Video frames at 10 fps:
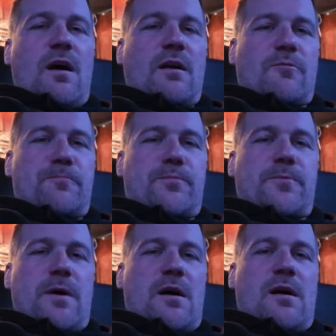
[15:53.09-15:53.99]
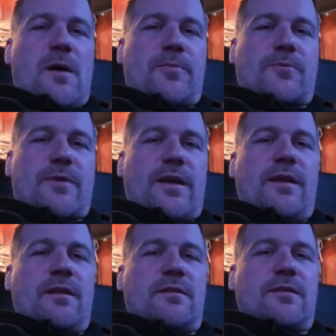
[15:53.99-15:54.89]

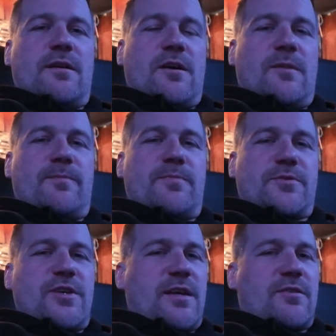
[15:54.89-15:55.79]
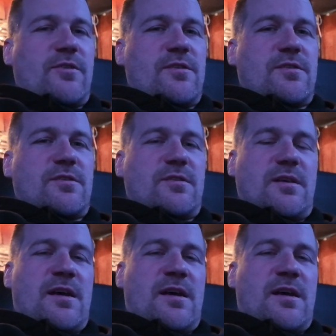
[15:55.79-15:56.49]
upgrading the projectors,